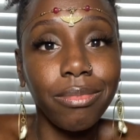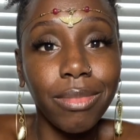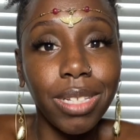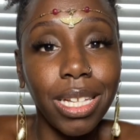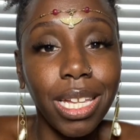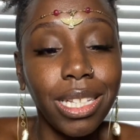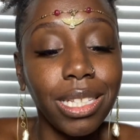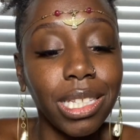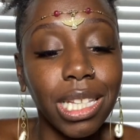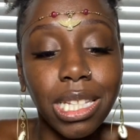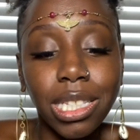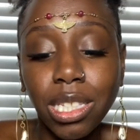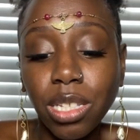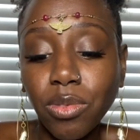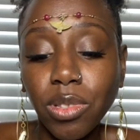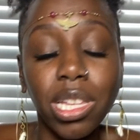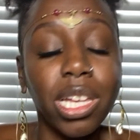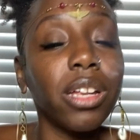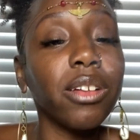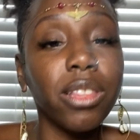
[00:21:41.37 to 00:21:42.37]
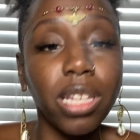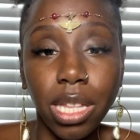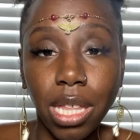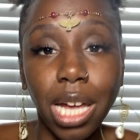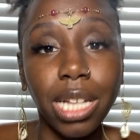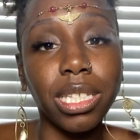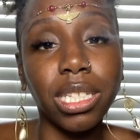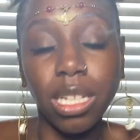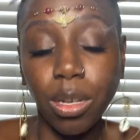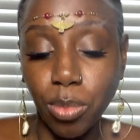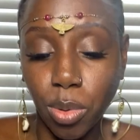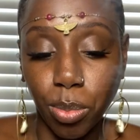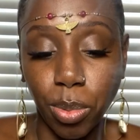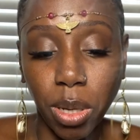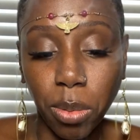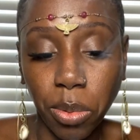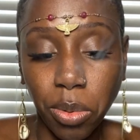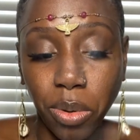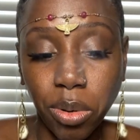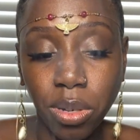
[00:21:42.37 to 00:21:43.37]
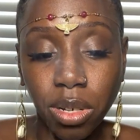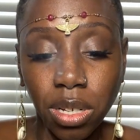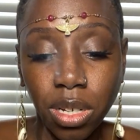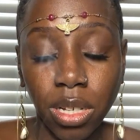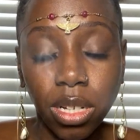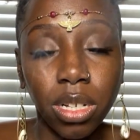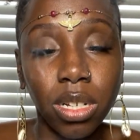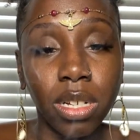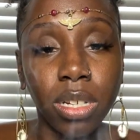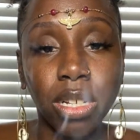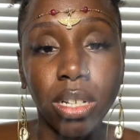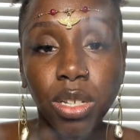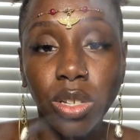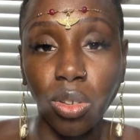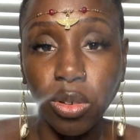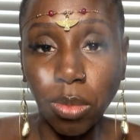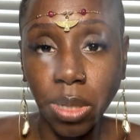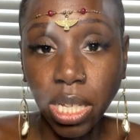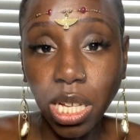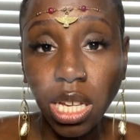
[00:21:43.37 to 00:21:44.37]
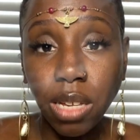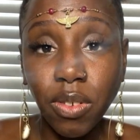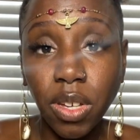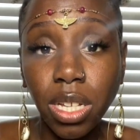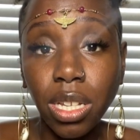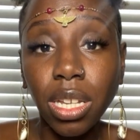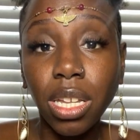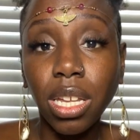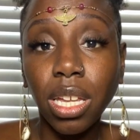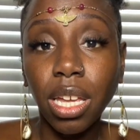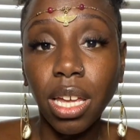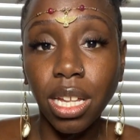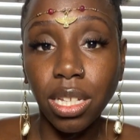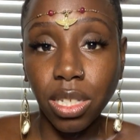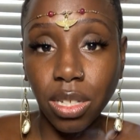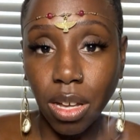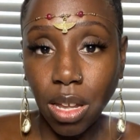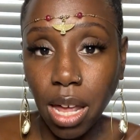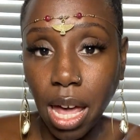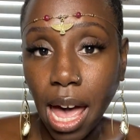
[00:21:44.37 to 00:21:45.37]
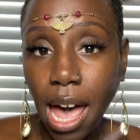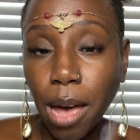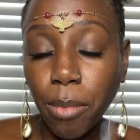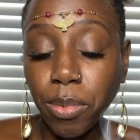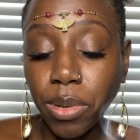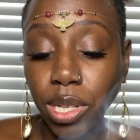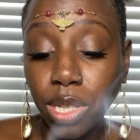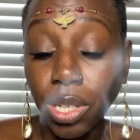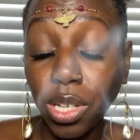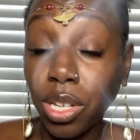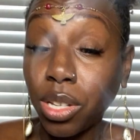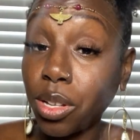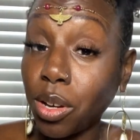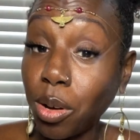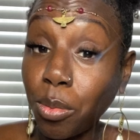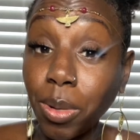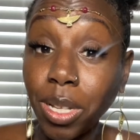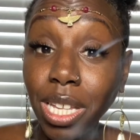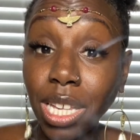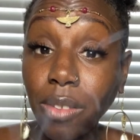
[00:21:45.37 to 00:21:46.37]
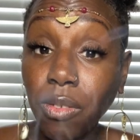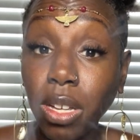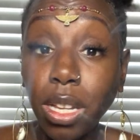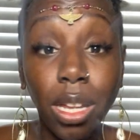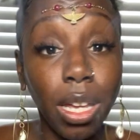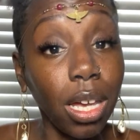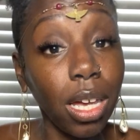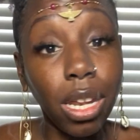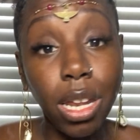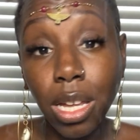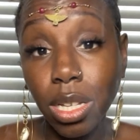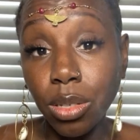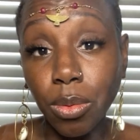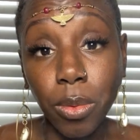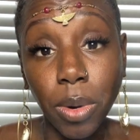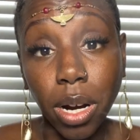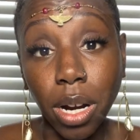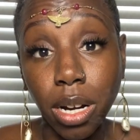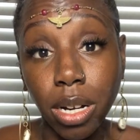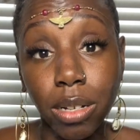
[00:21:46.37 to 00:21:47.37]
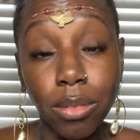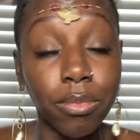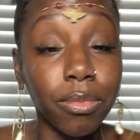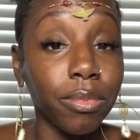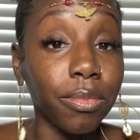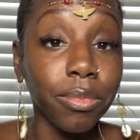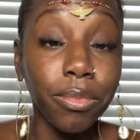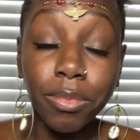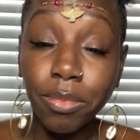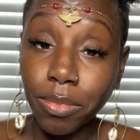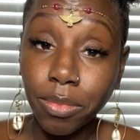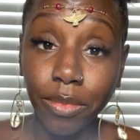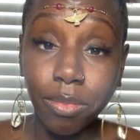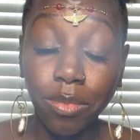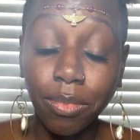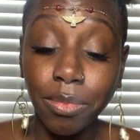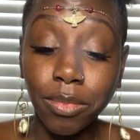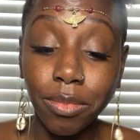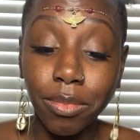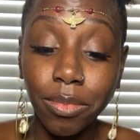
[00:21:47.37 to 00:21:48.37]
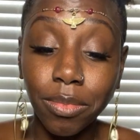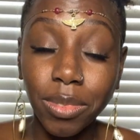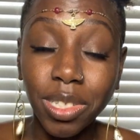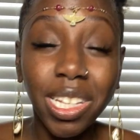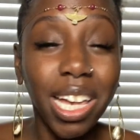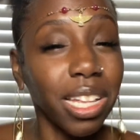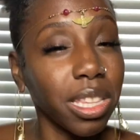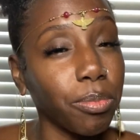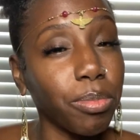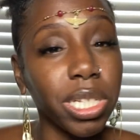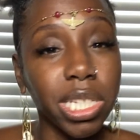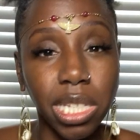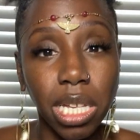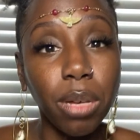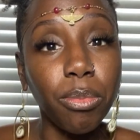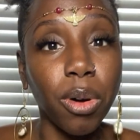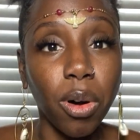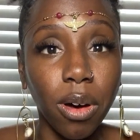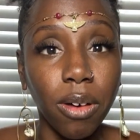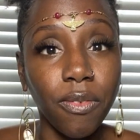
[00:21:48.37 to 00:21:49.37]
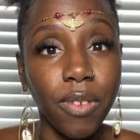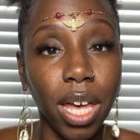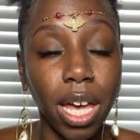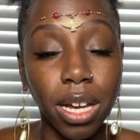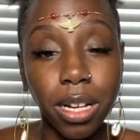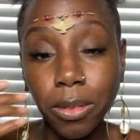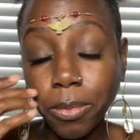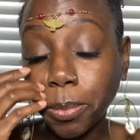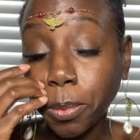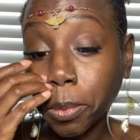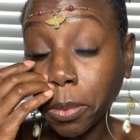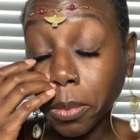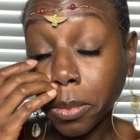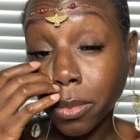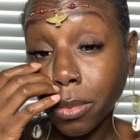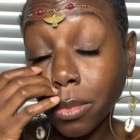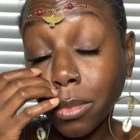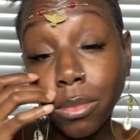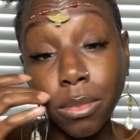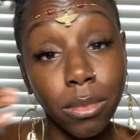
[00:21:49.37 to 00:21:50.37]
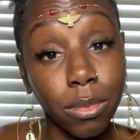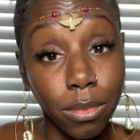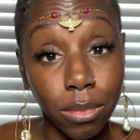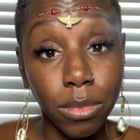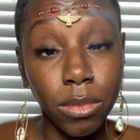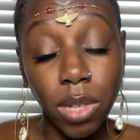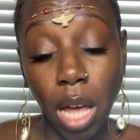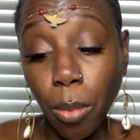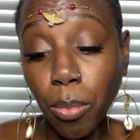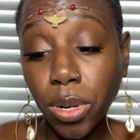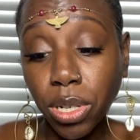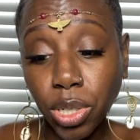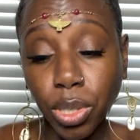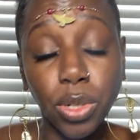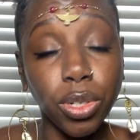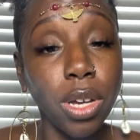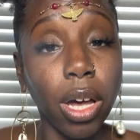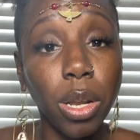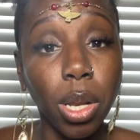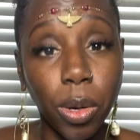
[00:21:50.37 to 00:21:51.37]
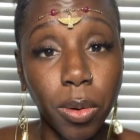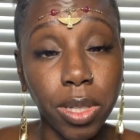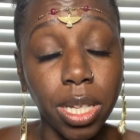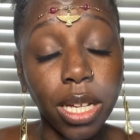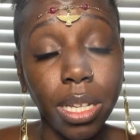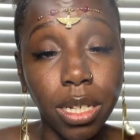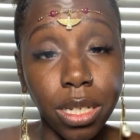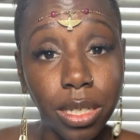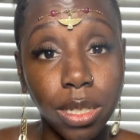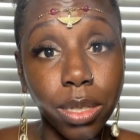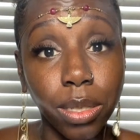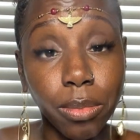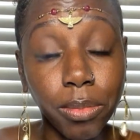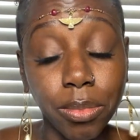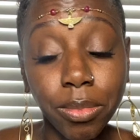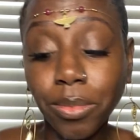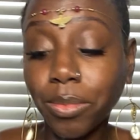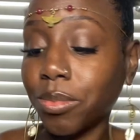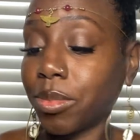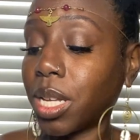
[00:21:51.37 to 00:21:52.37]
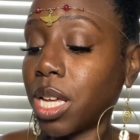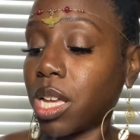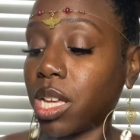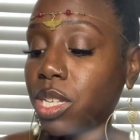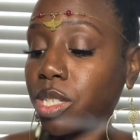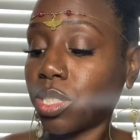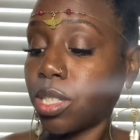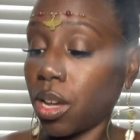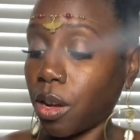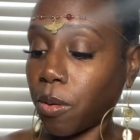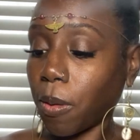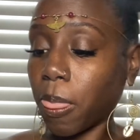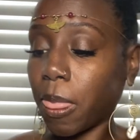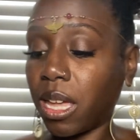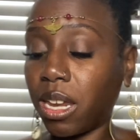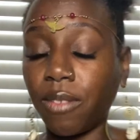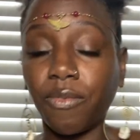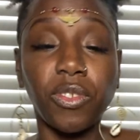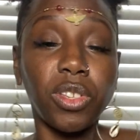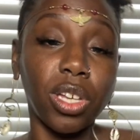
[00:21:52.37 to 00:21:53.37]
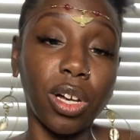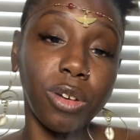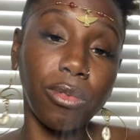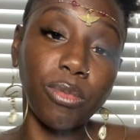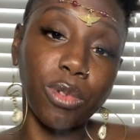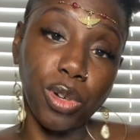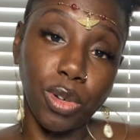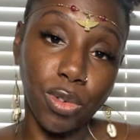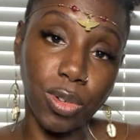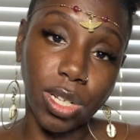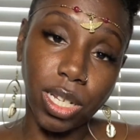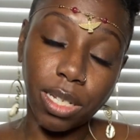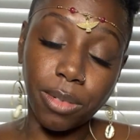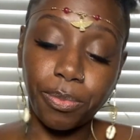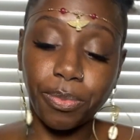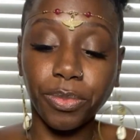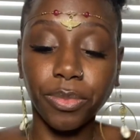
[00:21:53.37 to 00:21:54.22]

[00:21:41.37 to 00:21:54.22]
It's literally that simple, people. You believe it, it's going to happen. You don't believe it, it doesn't work. It's like the placebo effect. I'm pretty sure y'all know what that is. So, and if you don't, Google it.